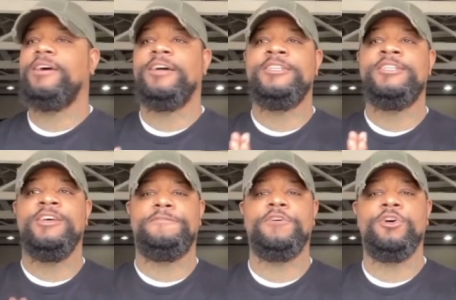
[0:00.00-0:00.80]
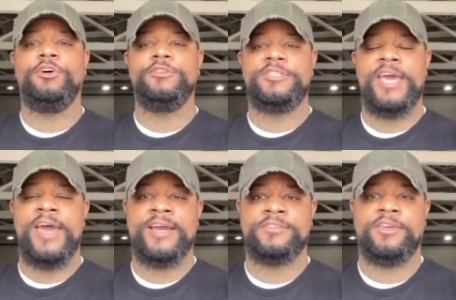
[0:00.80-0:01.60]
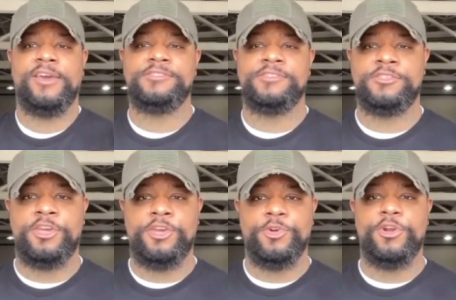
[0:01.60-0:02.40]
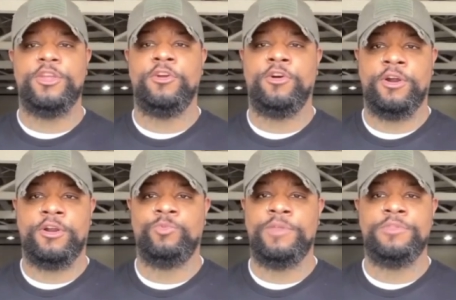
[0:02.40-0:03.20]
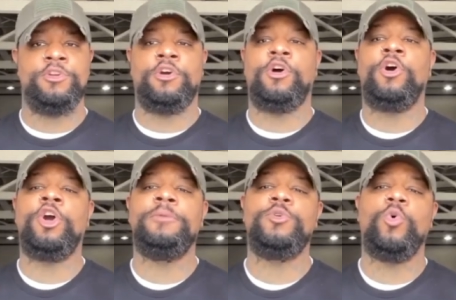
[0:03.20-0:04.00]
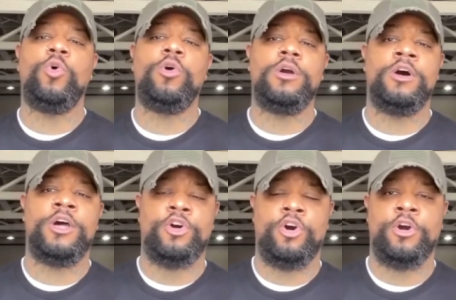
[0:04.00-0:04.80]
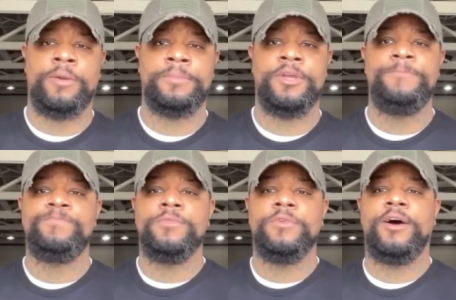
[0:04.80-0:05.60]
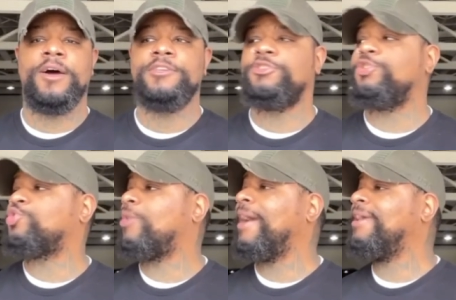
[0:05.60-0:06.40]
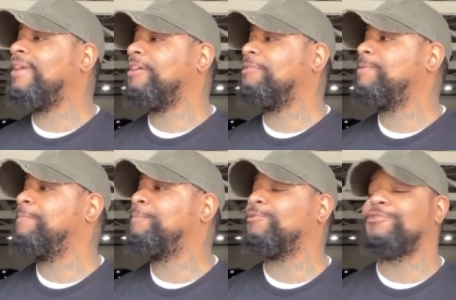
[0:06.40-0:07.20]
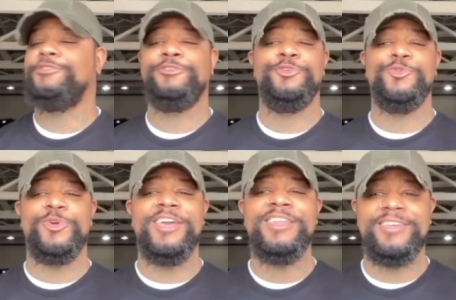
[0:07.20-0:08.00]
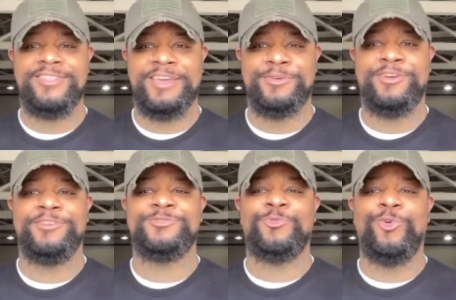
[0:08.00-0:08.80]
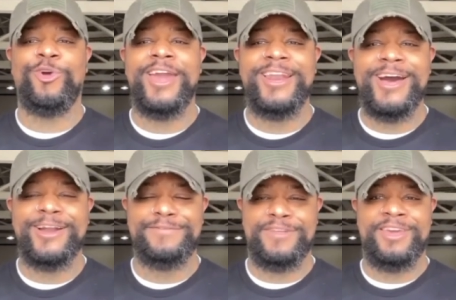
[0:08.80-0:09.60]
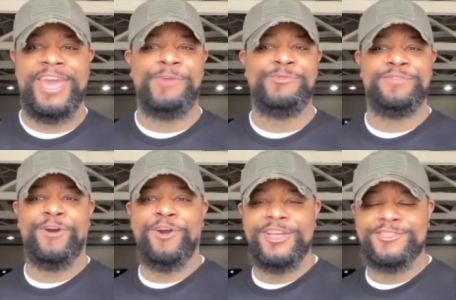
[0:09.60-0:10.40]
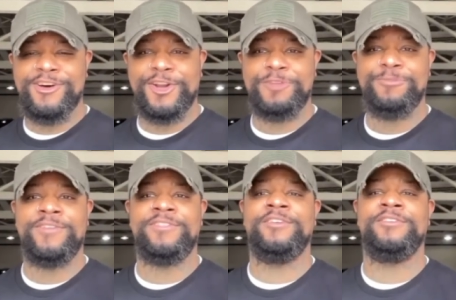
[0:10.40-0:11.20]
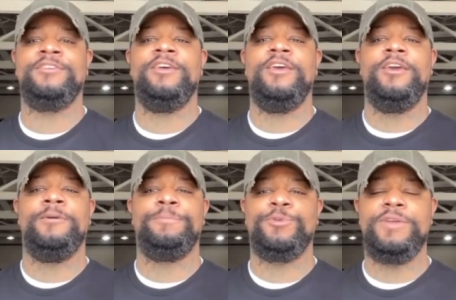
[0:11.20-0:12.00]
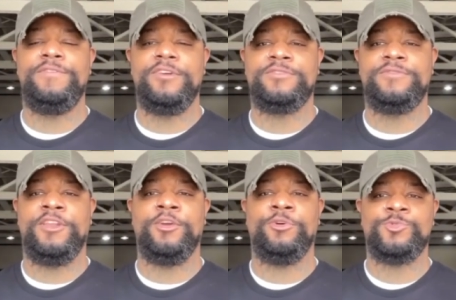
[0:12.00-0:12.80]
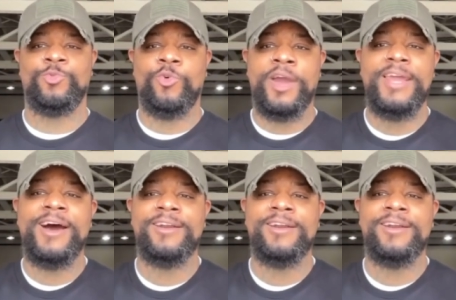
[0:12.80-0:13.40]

a difficult task as a security guard, whether you're armed or unarmed, uh, to try and get people to do anything because right out of the gate, we've already talked about this in previous videos, right out